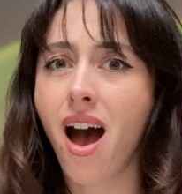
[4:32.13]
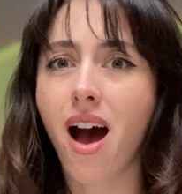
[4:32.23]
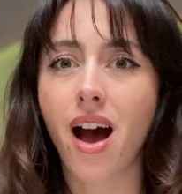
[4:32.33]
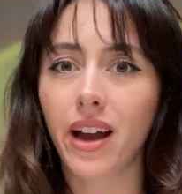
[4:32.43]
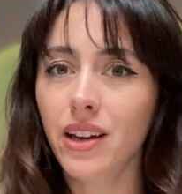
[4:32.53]

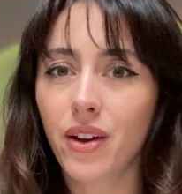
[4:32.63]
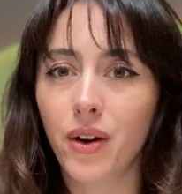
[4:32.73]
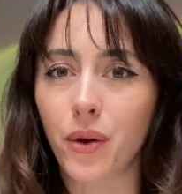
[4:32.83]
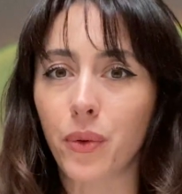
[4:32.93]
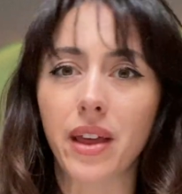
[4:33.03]
I
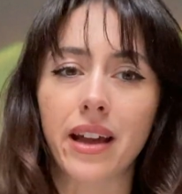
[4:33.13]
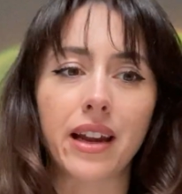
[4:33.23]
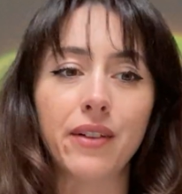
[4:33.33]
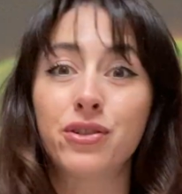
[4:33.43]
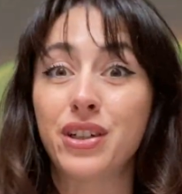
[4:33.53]
know that
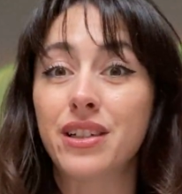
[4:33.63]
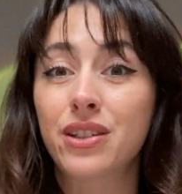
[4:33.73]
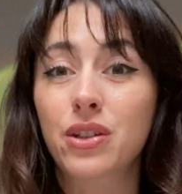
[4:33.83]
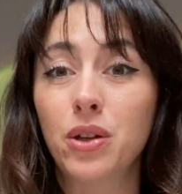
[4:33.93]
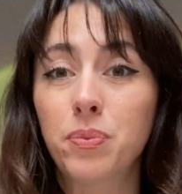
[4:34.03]
if she
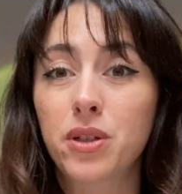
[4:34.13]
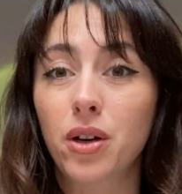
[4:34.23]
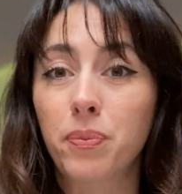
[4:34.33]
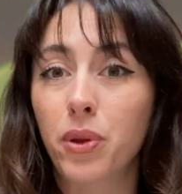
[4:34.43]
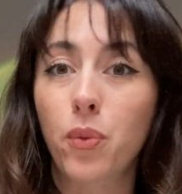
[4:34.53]
scooped
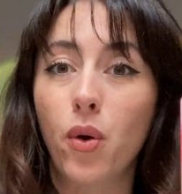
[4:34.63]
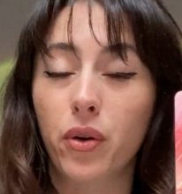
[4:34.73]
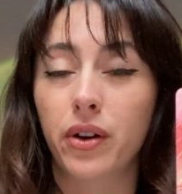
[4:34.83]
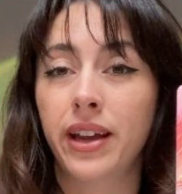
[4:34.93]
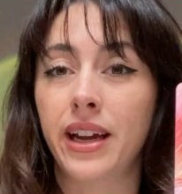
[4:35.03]
up the
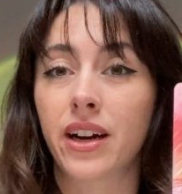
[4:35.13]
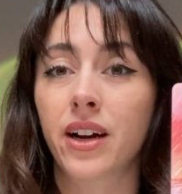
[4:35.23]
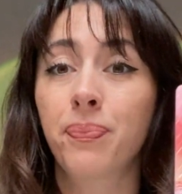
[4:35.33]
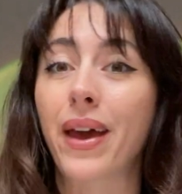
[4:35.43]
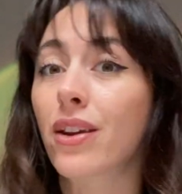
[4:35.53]
water
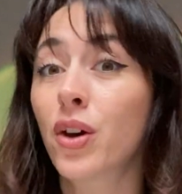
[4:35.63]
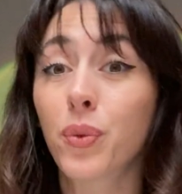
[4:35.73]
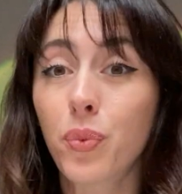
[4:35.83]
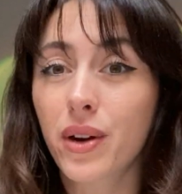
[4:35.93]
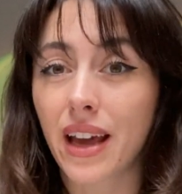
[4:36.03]
here, that
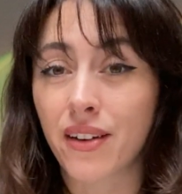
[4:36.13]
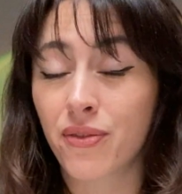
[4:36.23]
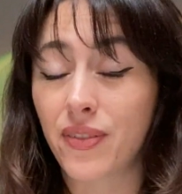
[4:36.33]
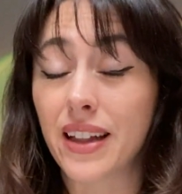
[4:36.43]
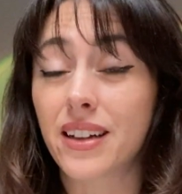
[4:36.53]
cup would get
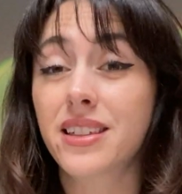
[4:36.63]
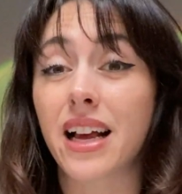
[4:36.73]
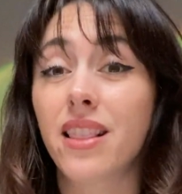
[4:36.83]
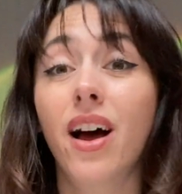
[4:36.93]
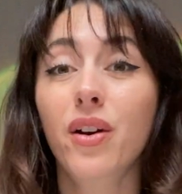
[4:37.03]
filled
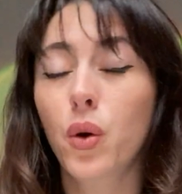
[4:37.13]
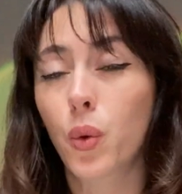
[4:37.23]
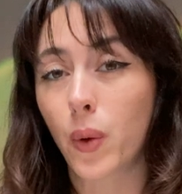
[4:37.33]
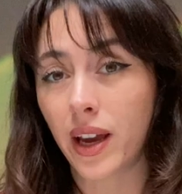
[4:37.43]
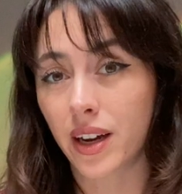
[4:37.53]
a lot
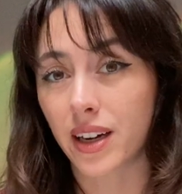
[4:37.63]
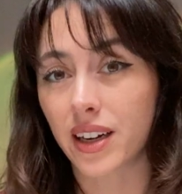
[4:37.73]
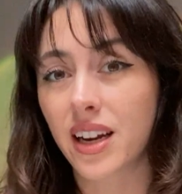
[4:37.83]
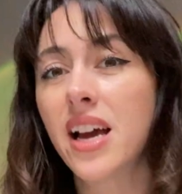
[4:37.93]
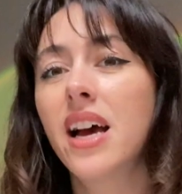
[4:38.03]

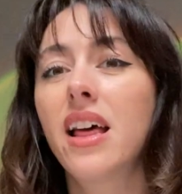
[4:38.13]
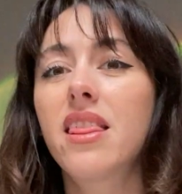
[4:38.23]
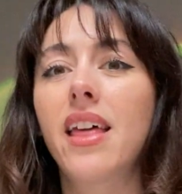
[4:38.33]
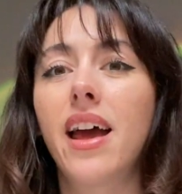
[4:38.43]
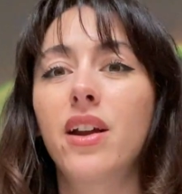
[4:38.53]
quicker
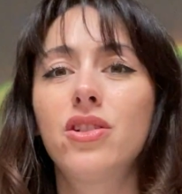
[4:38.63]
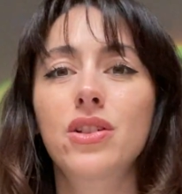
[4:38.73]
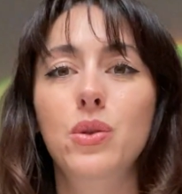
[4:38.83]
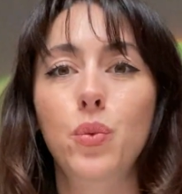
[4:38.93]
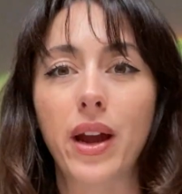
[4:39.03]
than
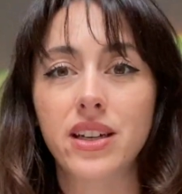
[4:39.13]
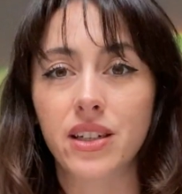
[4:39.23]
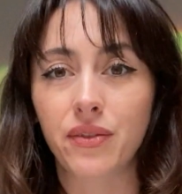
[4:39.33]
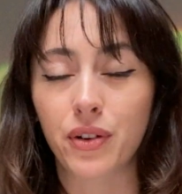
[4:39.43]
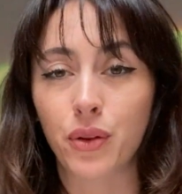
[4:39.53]
just
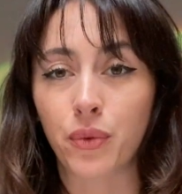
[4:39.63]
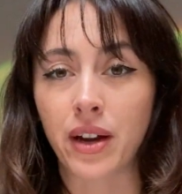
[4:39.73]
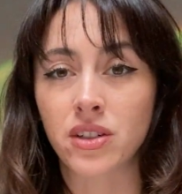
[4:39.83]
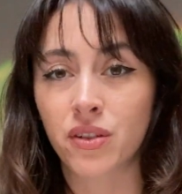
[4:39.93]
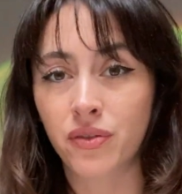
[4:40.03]
waiting for the
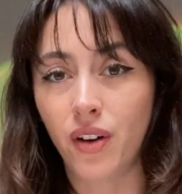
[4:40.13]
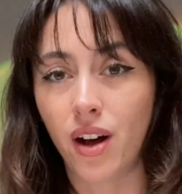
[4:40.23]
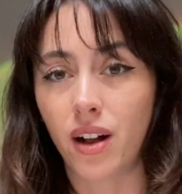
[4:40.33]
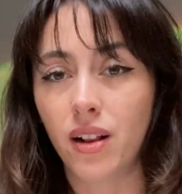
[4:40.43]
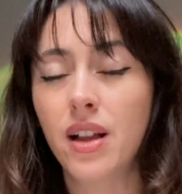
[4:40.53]
rain to
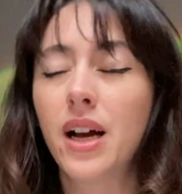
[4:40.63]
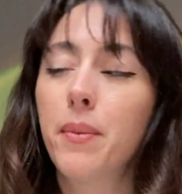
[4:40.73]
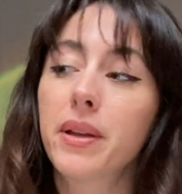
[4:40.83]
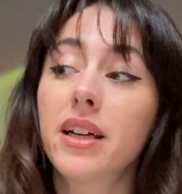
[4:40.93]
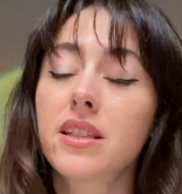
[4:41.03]
fall.
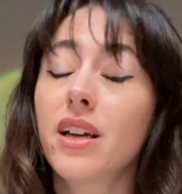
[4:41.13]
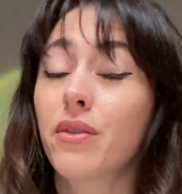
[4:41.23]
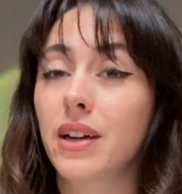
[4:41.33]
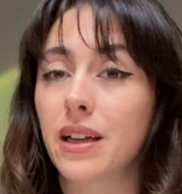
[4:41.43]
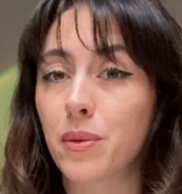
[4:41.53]
But that's
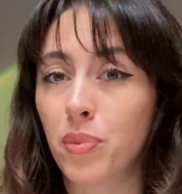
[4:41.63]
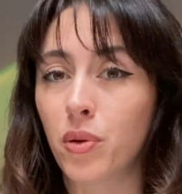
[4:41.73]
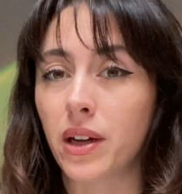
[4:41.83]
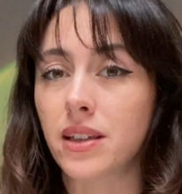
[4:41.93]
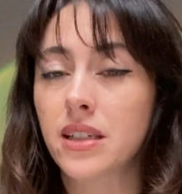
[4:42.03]
not really the
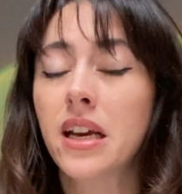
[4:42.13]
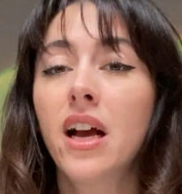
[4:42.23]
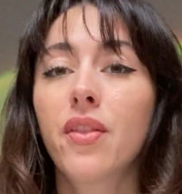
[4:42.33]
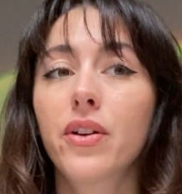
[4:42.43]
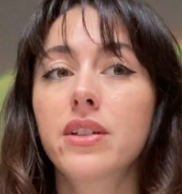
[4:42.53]
point.
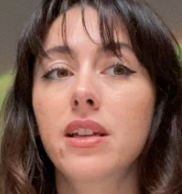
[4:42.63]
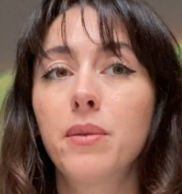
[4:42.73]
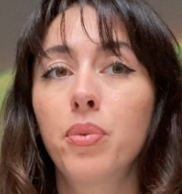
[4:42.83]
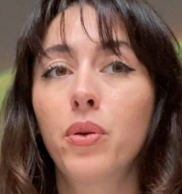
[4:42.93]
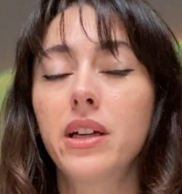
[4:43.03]
There's a
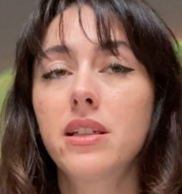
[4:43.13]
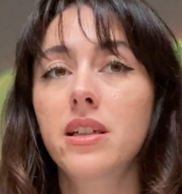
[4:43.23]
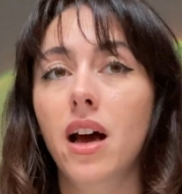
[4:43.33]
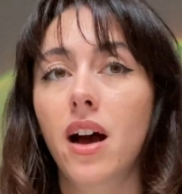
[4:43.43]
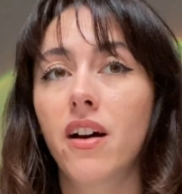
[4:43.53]
point
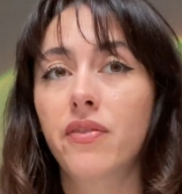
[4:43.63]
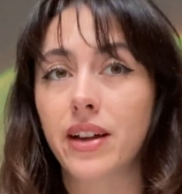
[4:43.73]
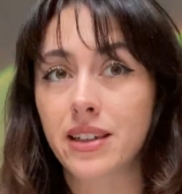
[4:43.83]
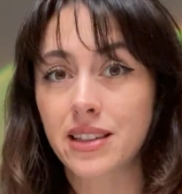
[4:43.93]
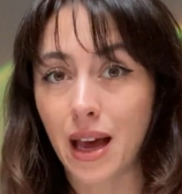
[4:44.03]
of
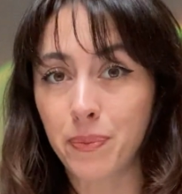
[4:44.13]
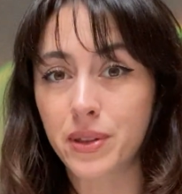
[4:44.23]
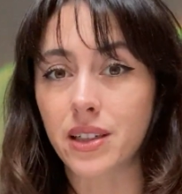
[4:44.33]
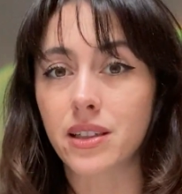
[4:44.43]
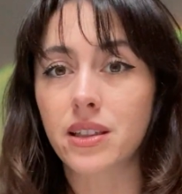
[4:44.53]

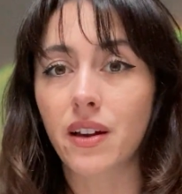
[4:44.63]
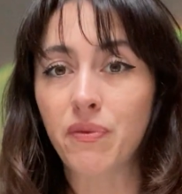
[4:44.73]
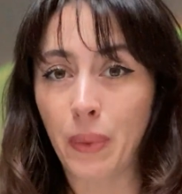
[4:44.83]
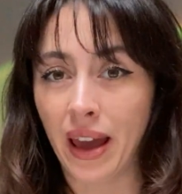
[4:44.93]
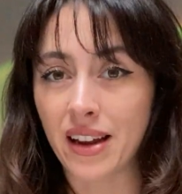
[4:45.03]
acceptance,
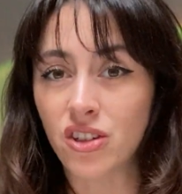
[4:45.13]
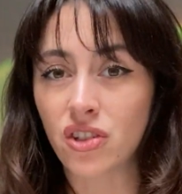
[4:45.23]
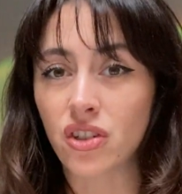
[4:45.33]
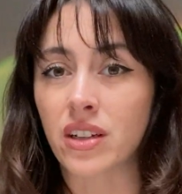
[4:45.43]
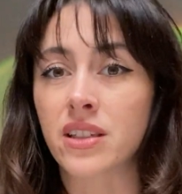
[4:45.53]
of
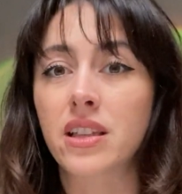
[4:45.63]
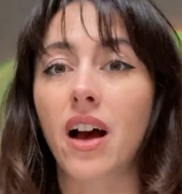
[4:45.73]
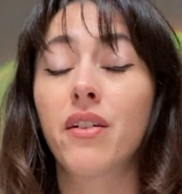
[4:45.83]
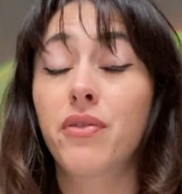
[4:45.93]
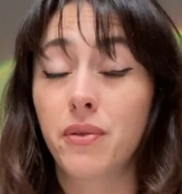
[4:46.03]
patience,
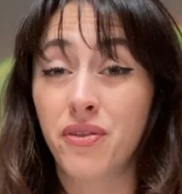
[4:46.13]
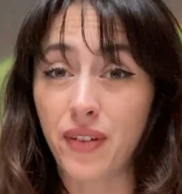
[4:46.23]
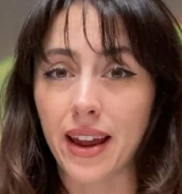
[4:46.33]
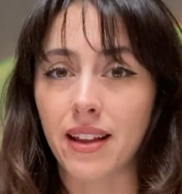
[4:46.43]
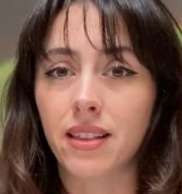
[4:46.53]
of
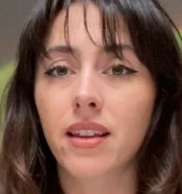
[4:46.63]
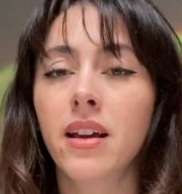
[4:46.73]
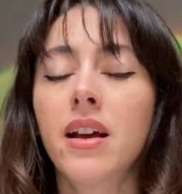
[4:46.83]
faith,